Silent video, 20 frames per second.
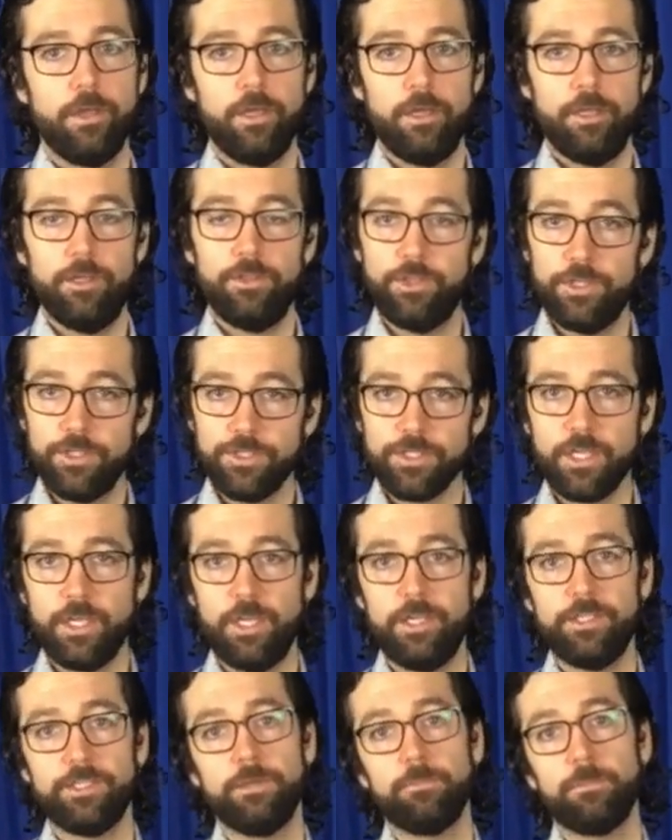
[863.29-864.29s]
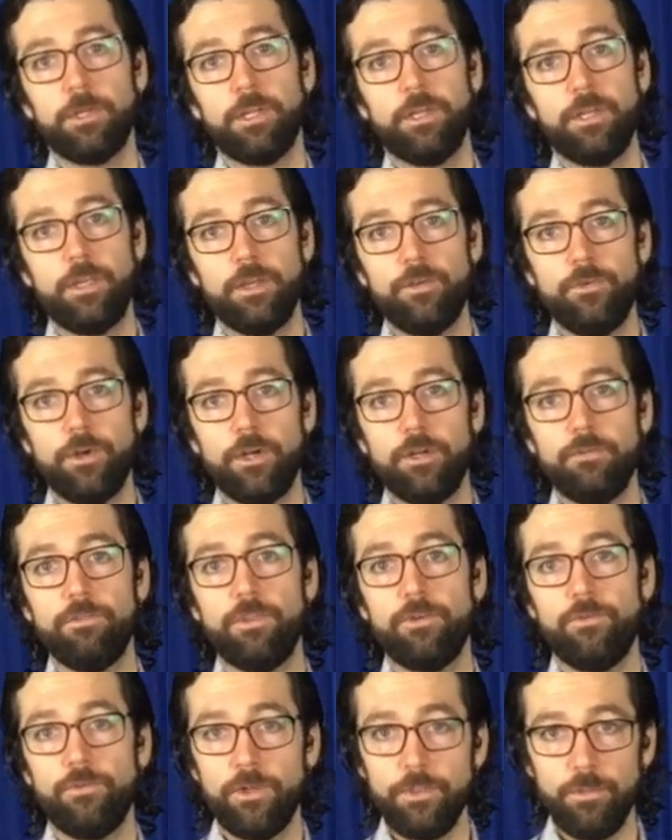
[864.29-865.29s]
In this case, I'm going to get rid of
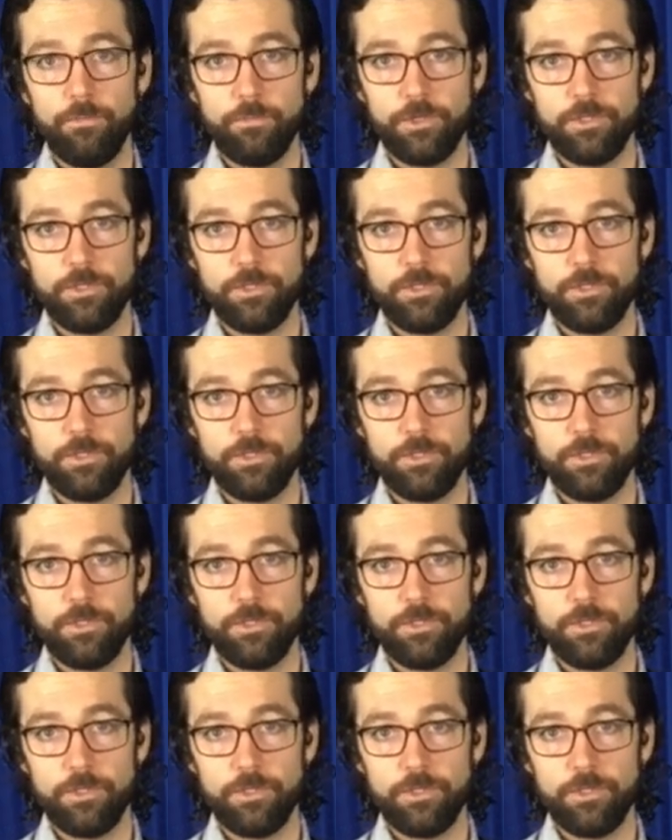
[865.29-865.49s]
the rhythm